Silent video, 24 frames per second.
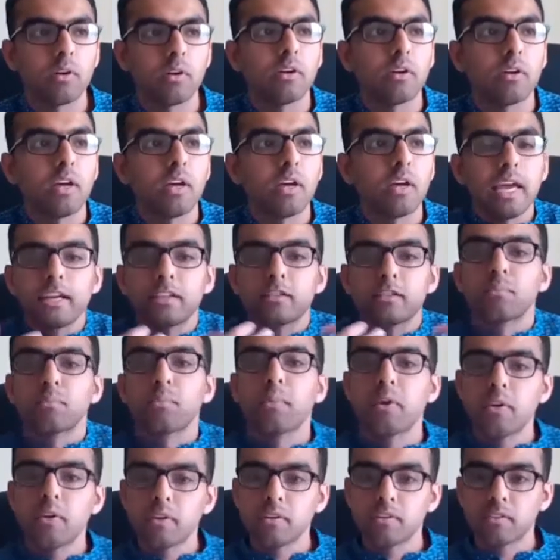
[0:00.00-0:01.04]
one
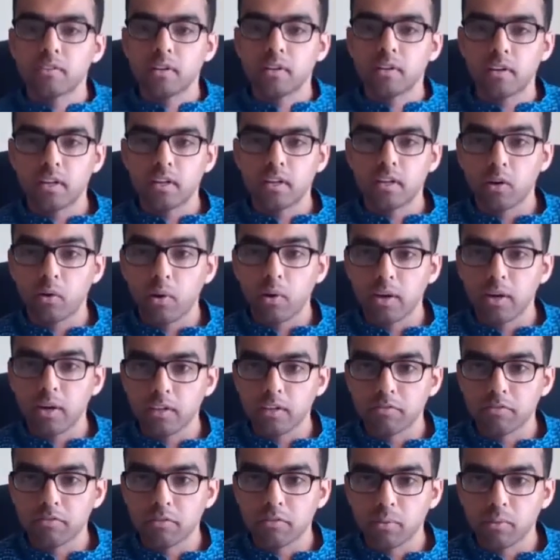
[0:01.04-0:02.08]
experienced learning in quite
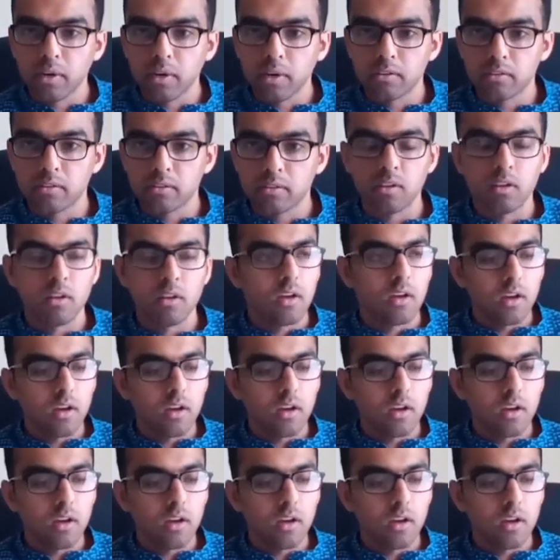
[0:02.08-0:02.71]
different ways,